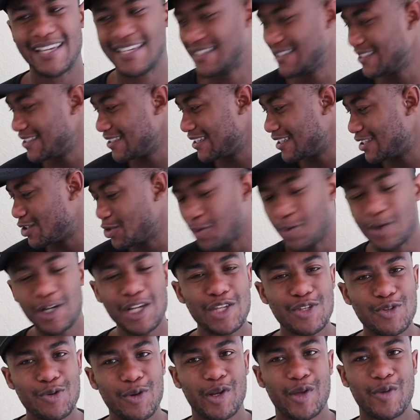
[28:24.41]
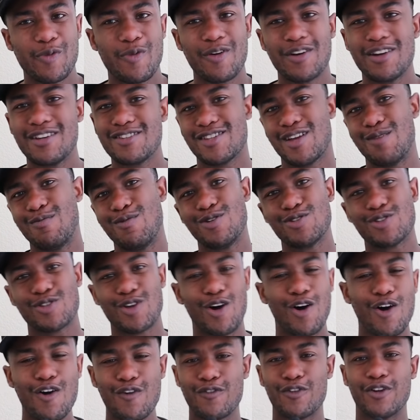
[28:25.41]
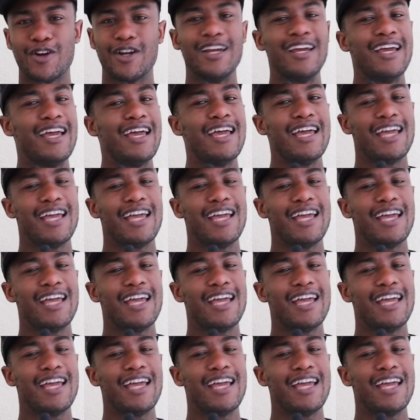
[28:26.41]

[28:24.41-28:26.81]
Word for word: It's 2021 is almost over.